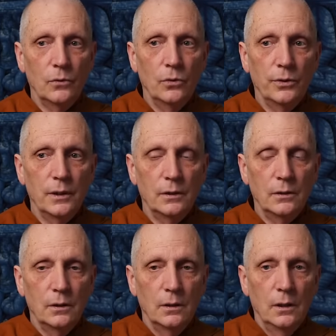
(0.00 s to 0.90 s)
or
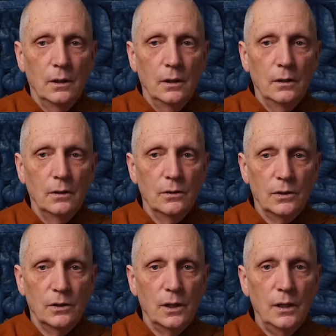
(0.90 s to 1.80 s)
that the
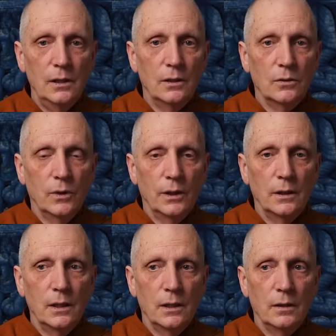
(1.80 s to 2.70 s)
society doesn't want to
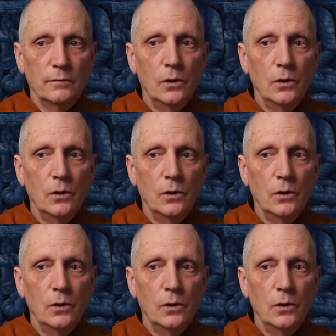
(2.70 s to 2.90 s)
take care of.